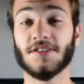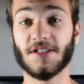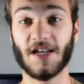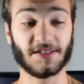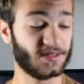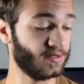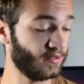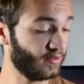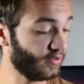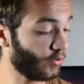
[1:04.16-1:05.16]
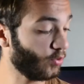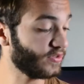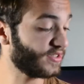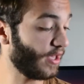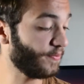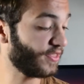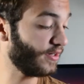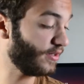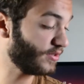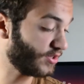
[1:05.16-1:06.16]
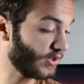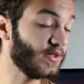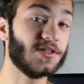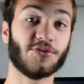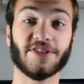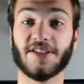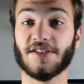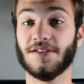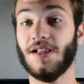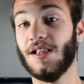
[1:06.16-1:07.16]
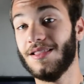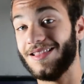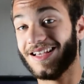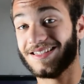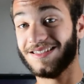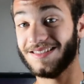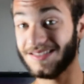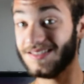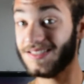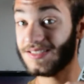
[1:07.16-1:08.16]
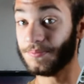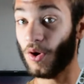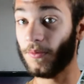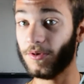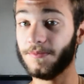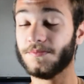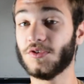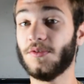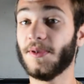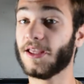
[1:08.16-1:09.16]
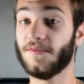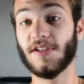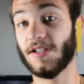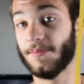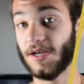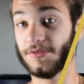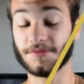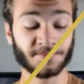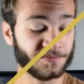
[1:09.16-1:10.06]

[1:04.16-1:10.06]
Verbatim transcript: that there was something so interesting like this mobile to make a video about.